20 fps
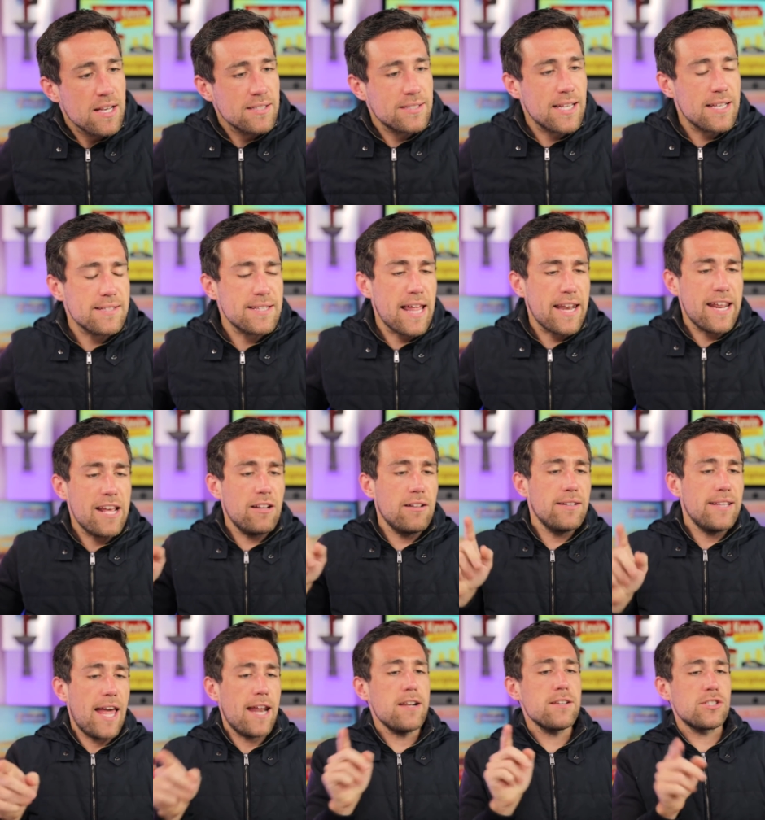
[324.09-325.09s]
says that
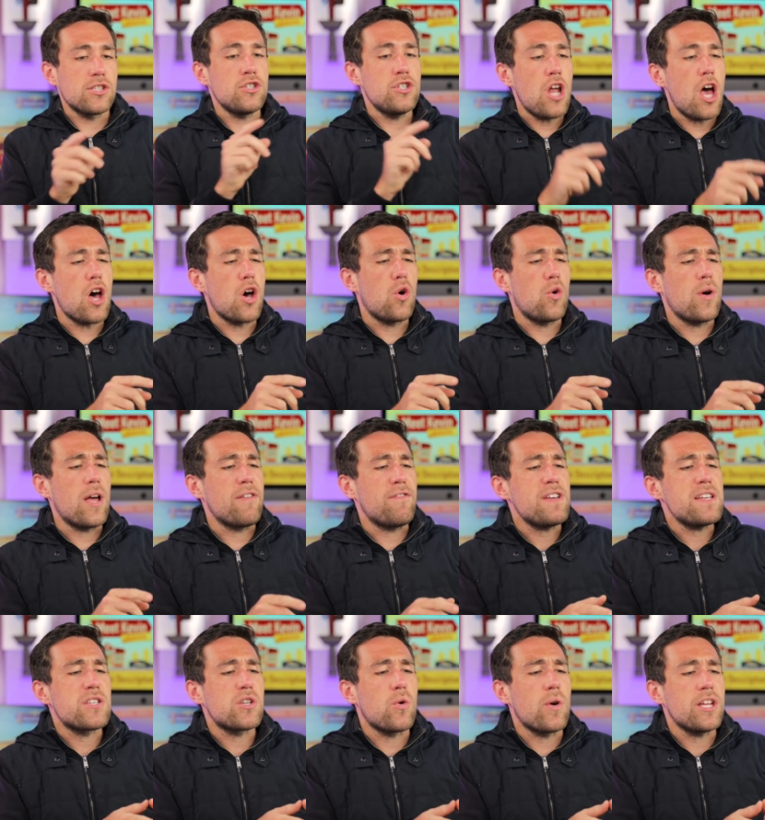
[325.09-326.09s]
he'll let us know if
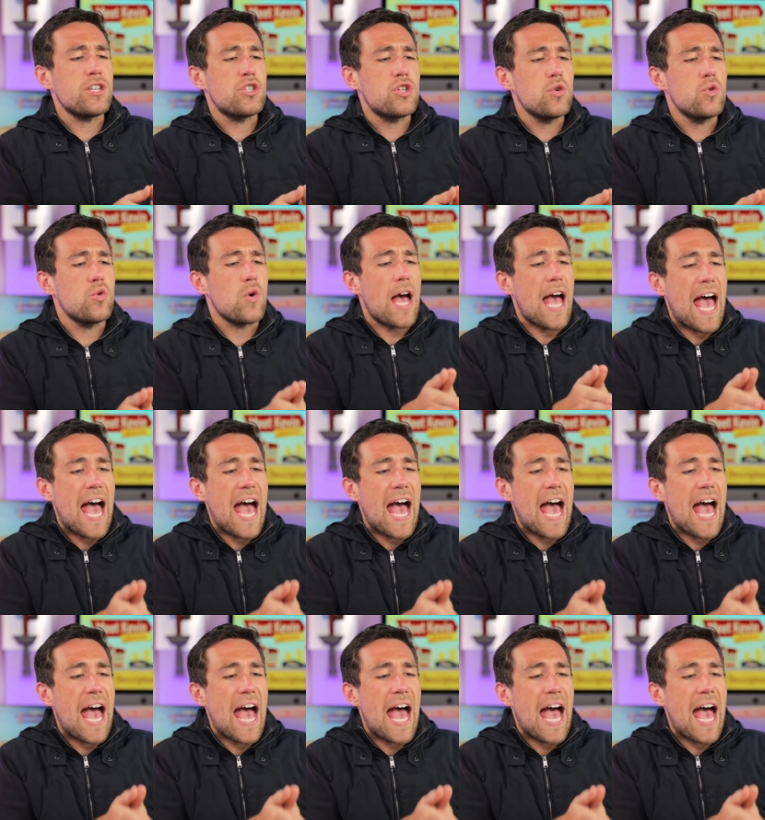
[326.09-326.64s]
he's going to